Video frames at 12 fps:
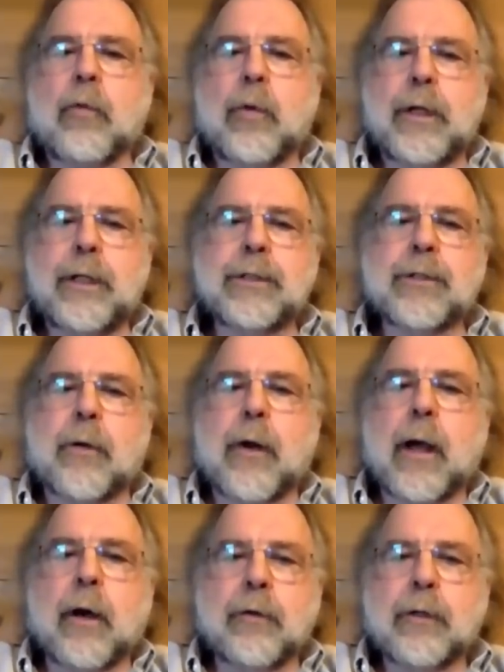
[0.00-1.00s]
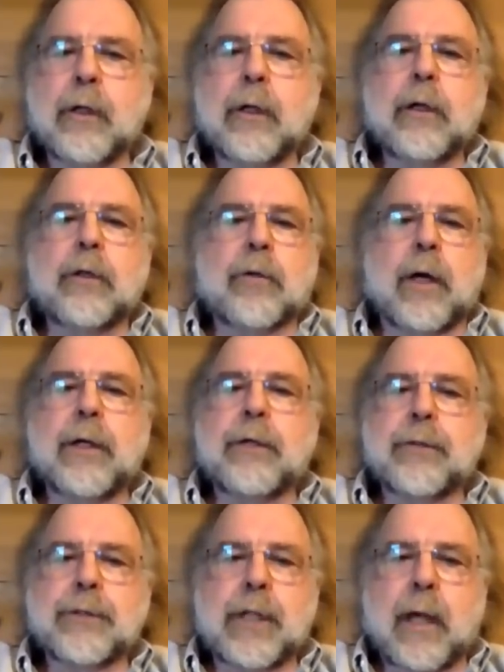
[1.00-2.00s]
queens are out trying to
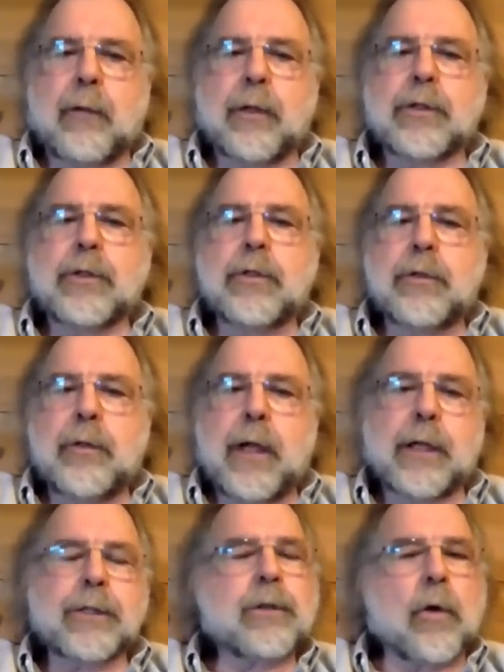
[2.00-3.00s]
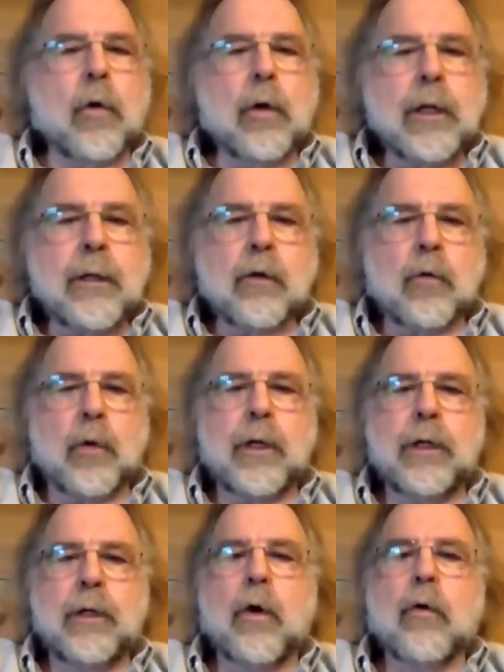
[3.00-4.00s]
establish new nests. Only the
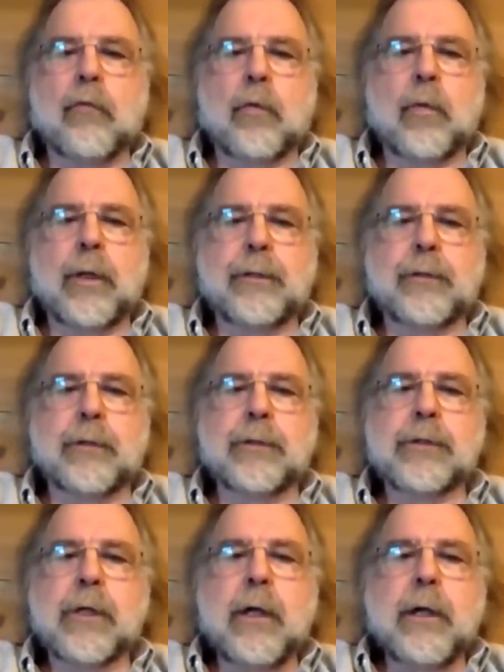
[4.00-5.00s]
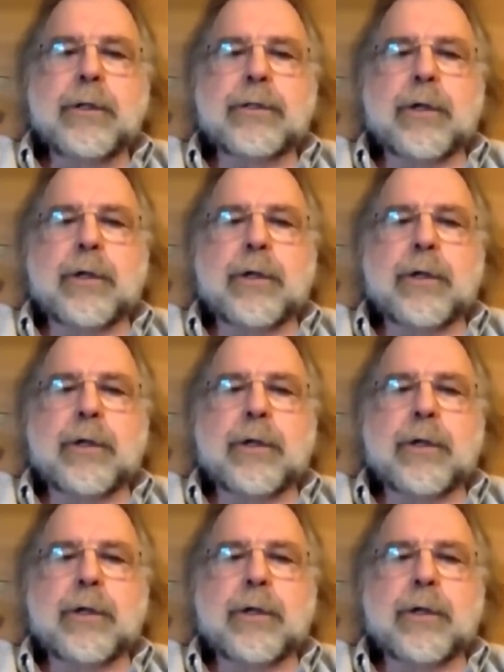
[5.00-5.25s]
queen overwinters. Mm-hmm.